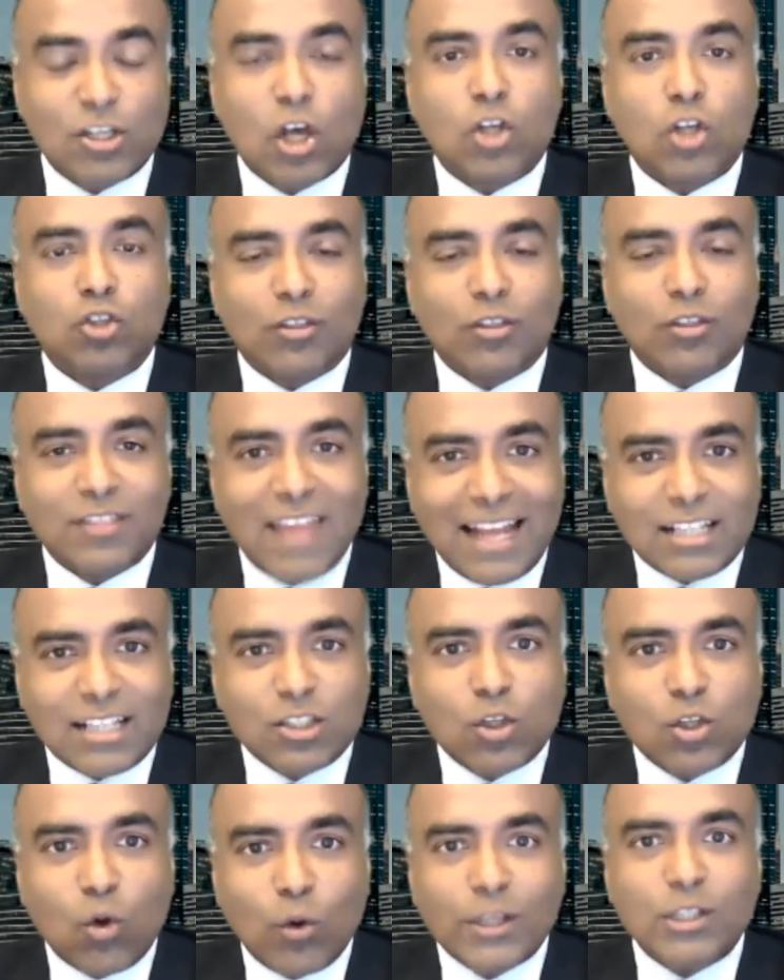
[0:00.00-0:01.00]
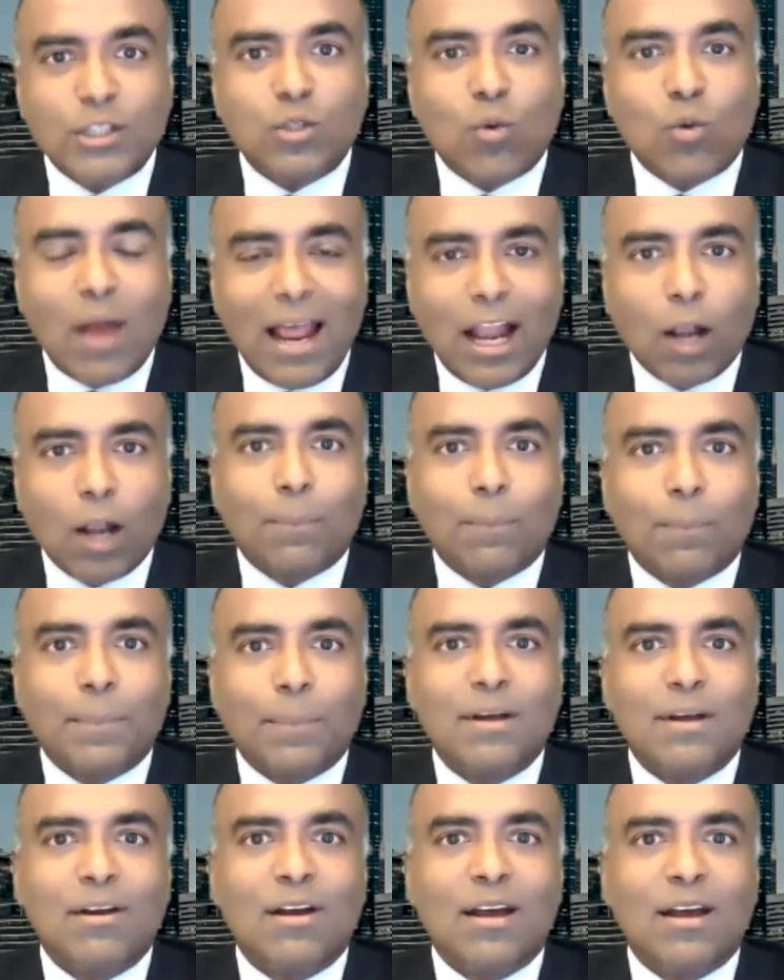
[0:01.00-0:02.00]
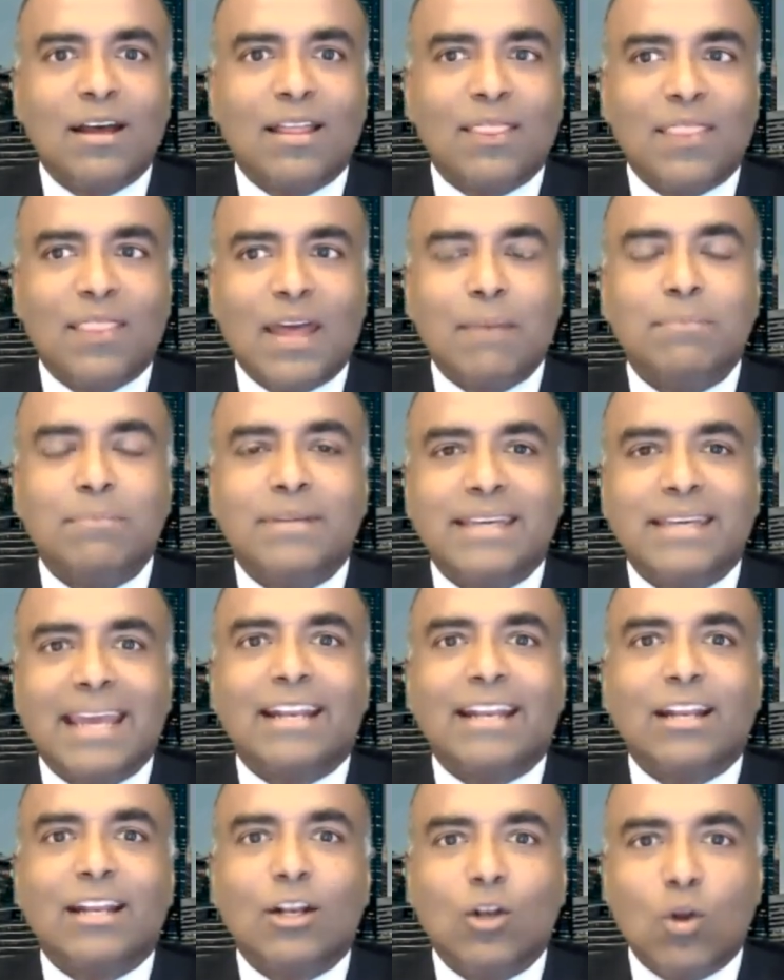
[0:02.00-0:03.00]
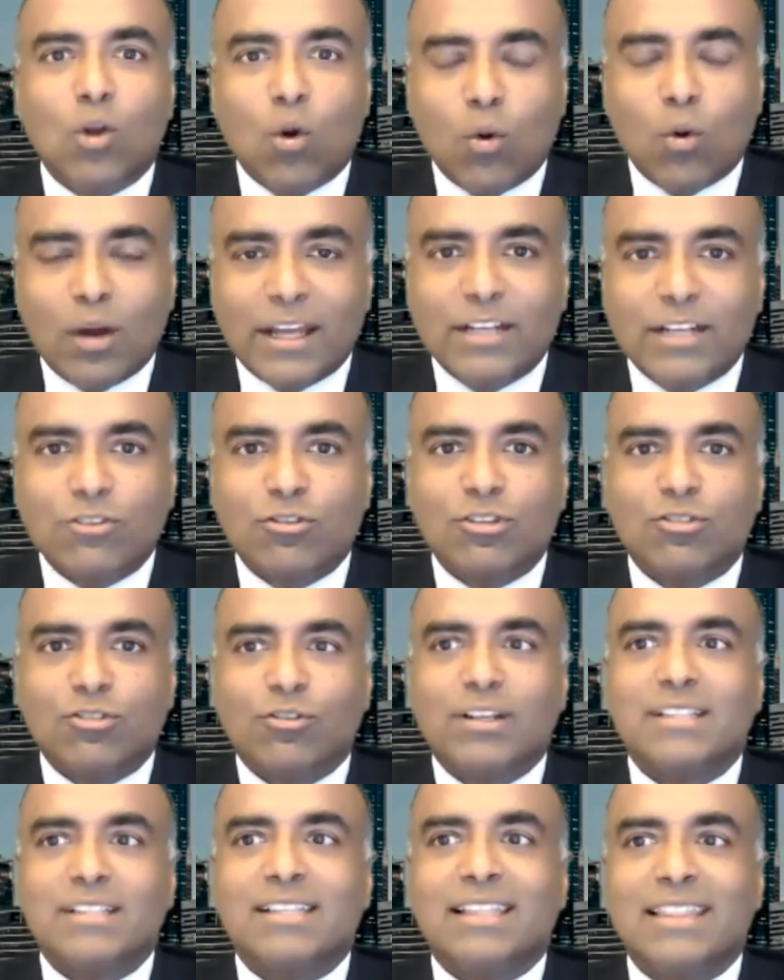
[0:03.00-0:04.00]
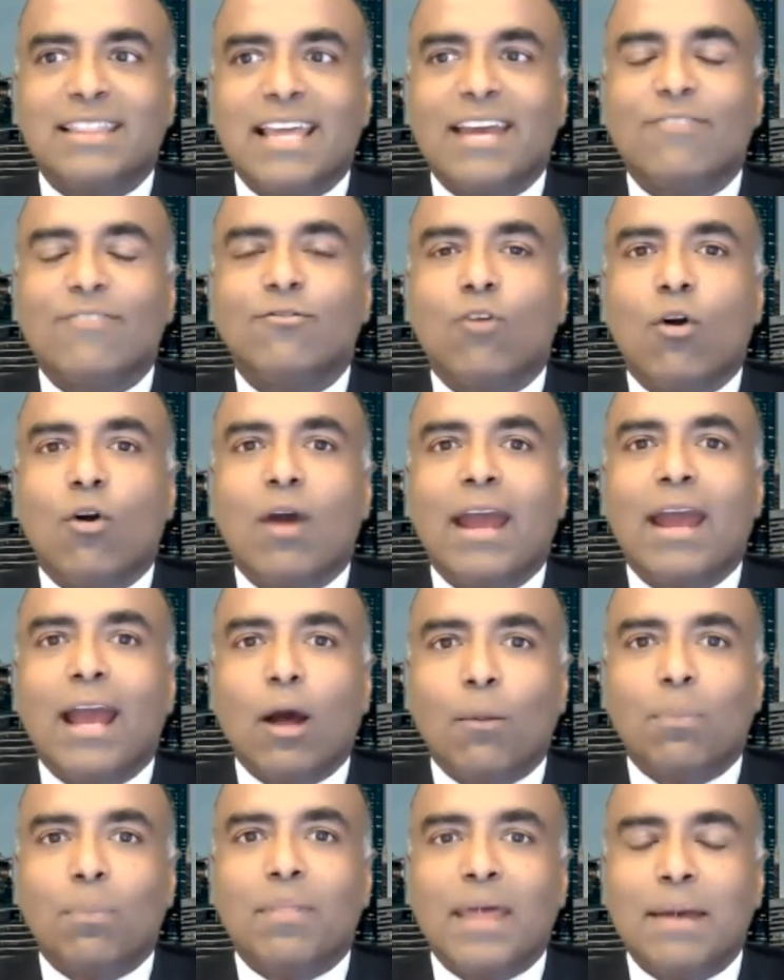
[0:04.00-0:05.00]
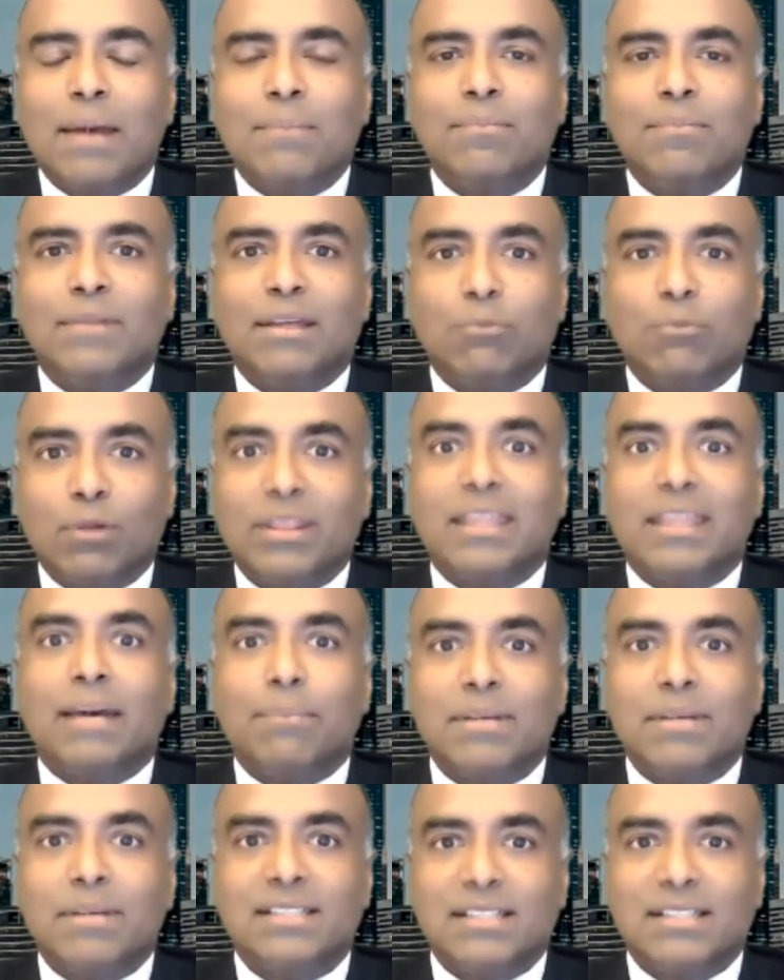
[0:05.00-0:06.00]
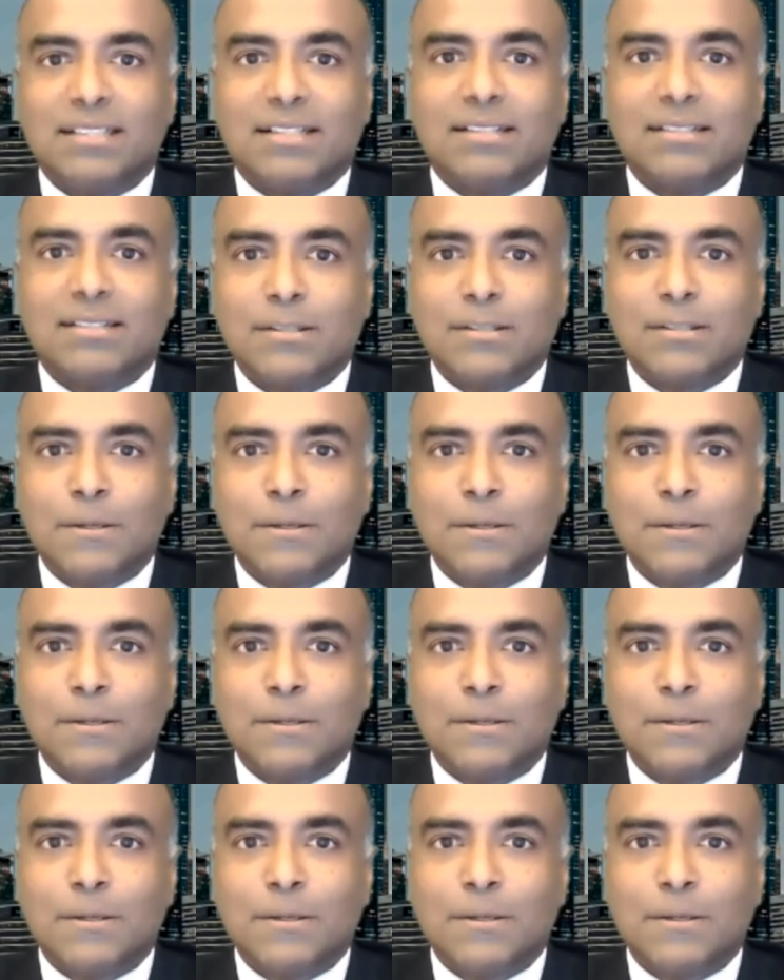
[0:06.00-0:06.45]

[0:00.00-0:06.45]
So that's going to help them get lower interest rates and therefore help them with their businesses.